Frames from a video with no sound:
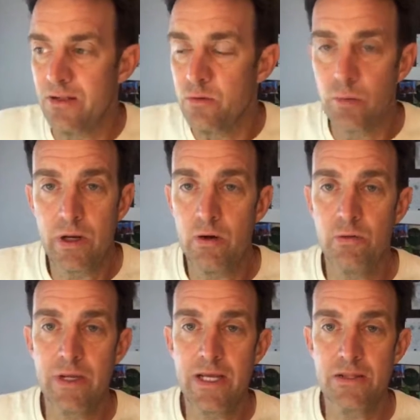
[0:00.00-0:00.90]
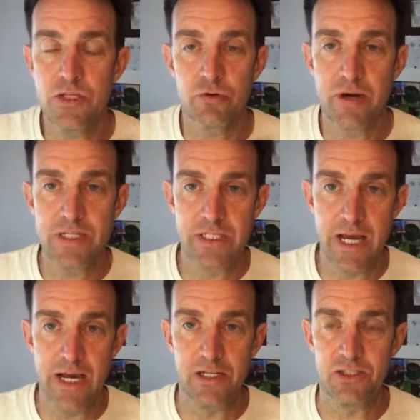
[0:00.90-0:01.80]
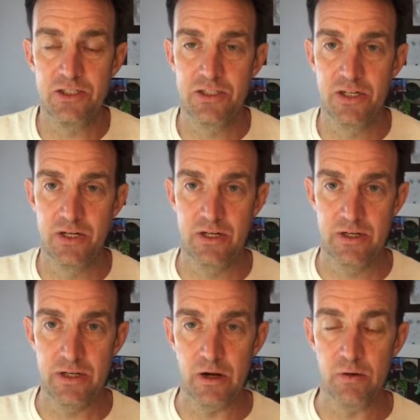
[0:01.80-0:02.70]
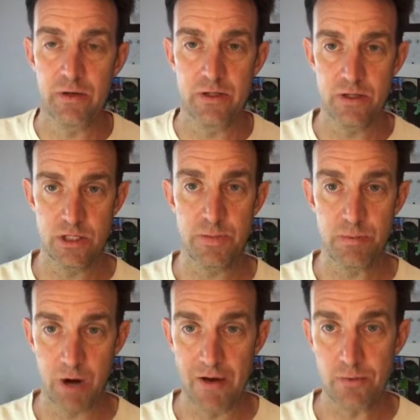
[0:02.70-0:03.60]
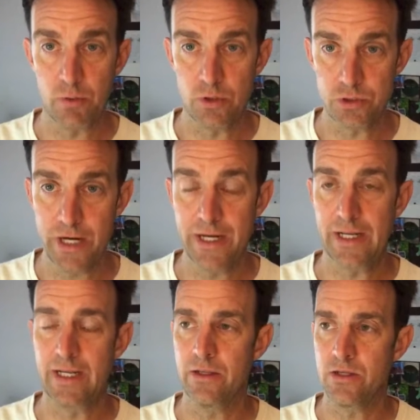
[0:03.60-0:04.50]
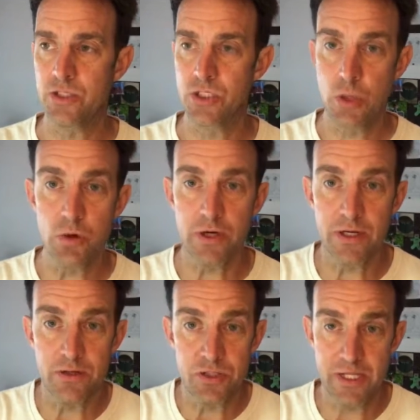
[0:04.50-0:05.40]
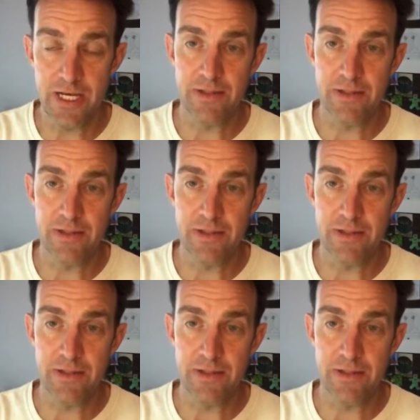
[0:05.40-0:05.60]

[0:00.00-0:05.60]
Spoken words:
We don't need this crazy edge, to be profitable in trading. And the sooner you understand